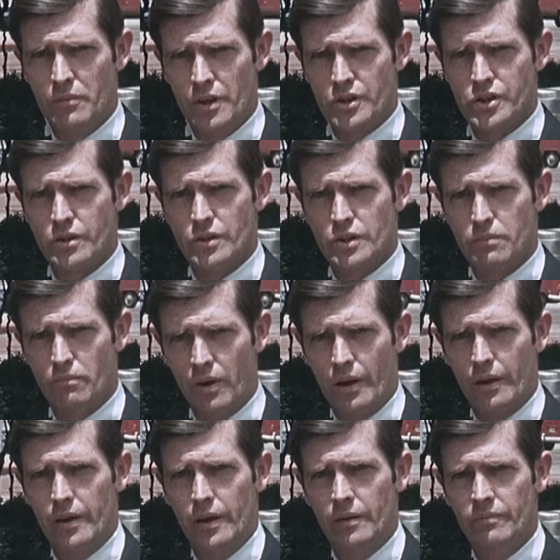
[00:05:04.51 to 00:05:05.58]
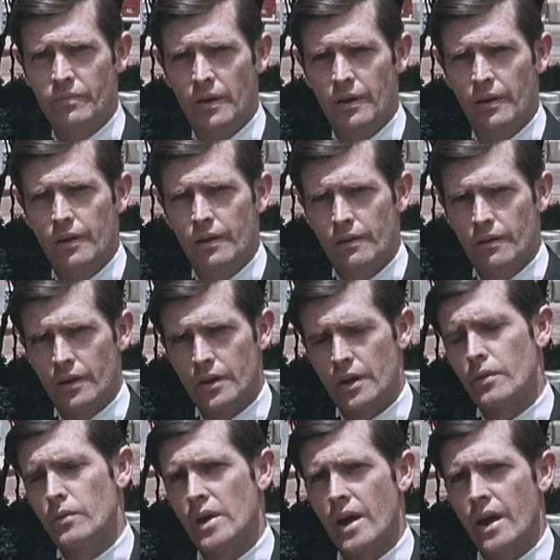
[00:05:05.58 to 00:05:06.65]
Commissioners Monday, and
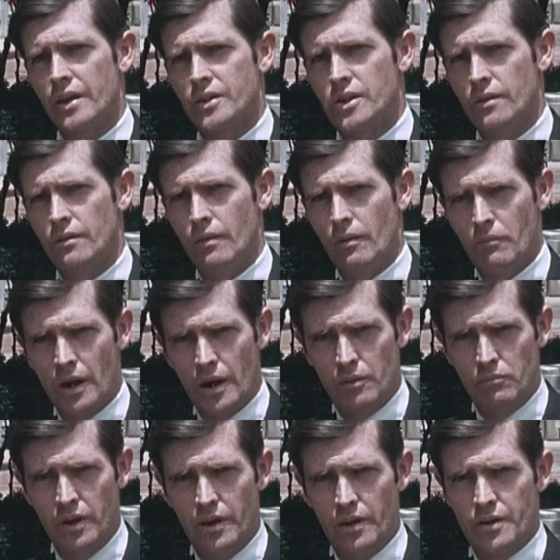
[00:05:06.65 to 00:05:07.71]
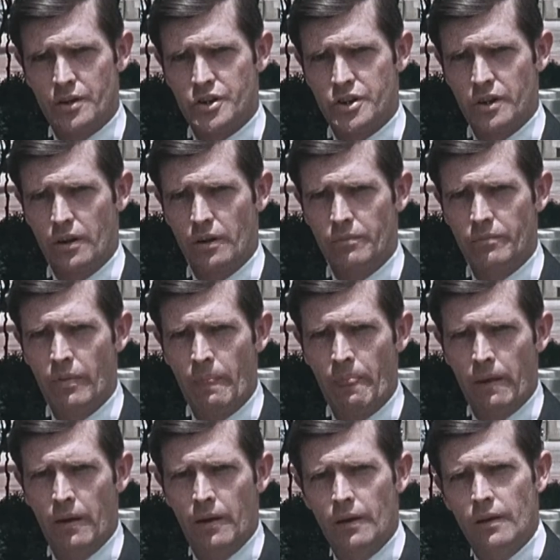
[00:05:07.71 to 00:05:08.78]
their reaction might be interesting.
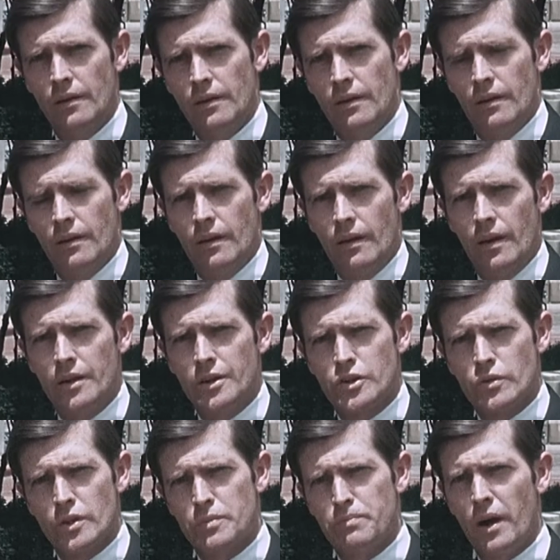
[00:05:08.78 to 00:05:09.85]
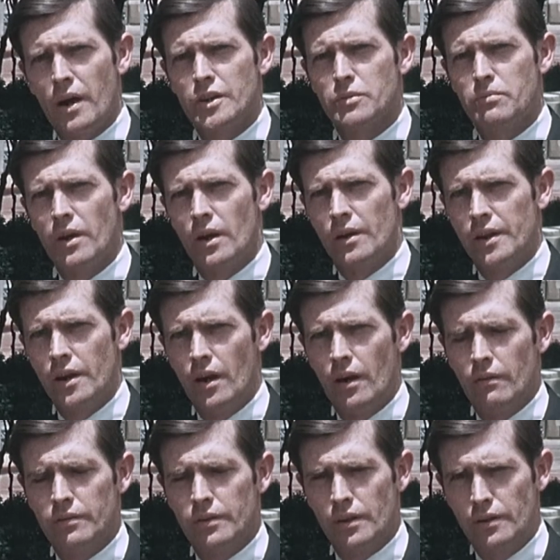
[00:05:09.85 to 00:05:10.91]
It is the responsibility
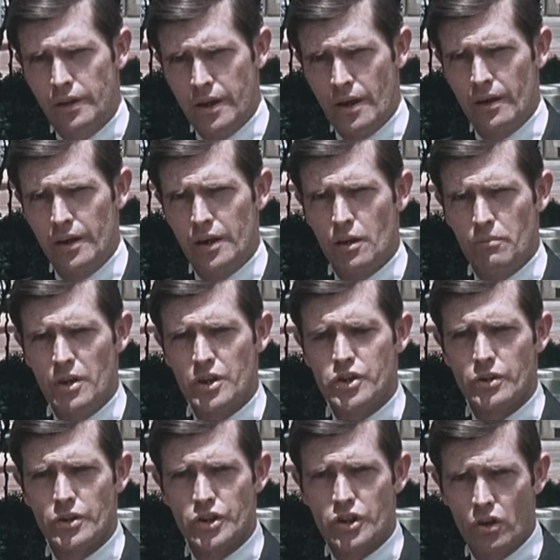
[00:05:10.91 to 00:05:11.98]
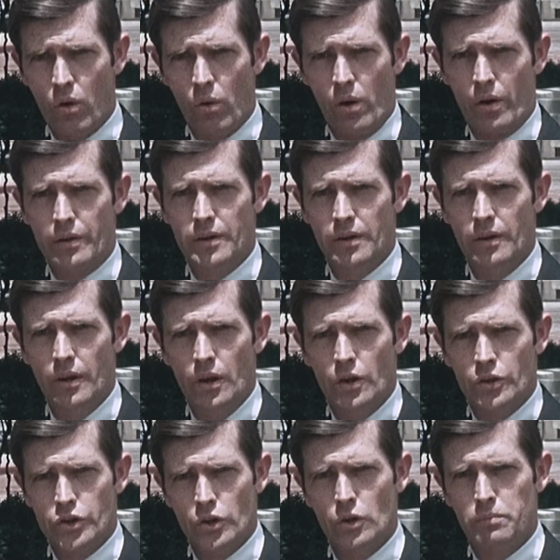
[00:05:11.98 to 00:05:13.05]
of the County Commissioners Court
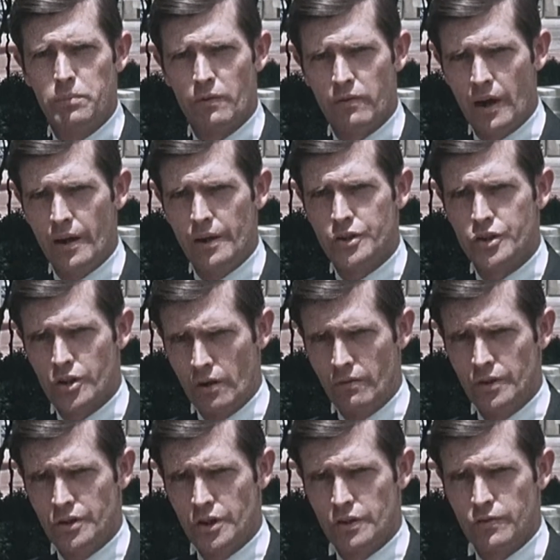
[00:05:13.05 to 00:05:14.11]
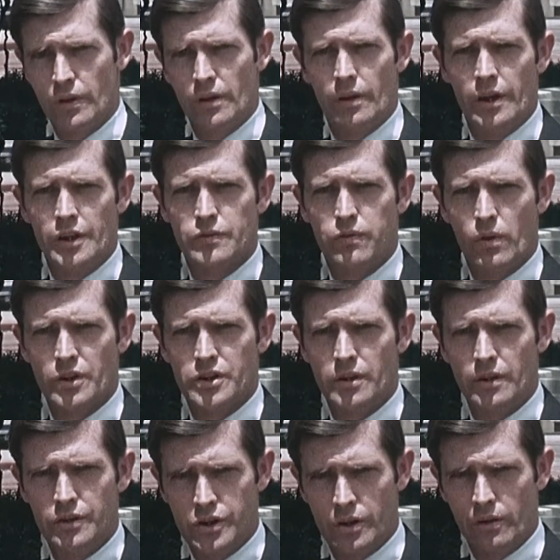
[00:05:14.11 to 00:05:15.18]
to provide services for the less
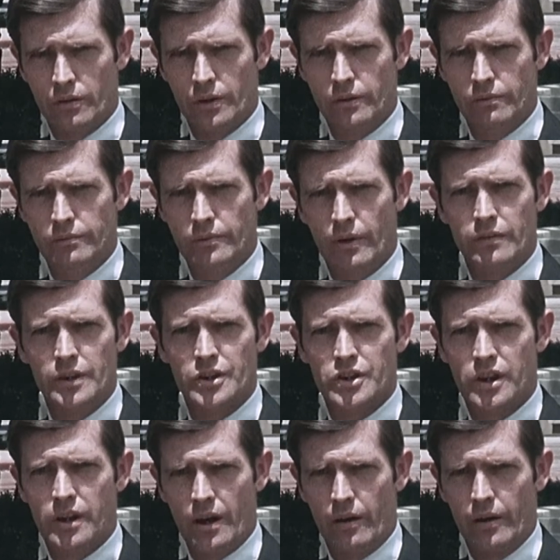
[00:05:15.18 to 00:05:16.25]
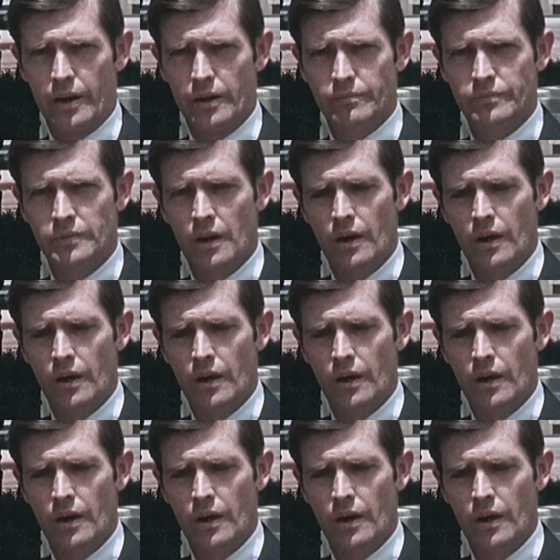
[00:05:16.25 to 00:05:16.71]
fortunate children of this county.